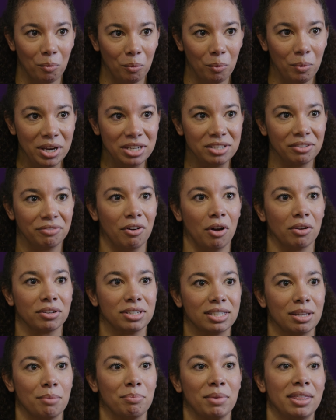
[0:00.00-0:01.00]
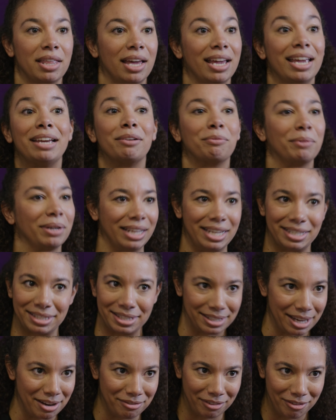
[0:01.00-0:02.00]
we default to something that really
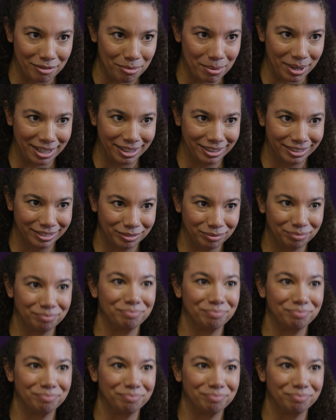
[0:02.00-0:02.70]
isn't safe for everybody. I would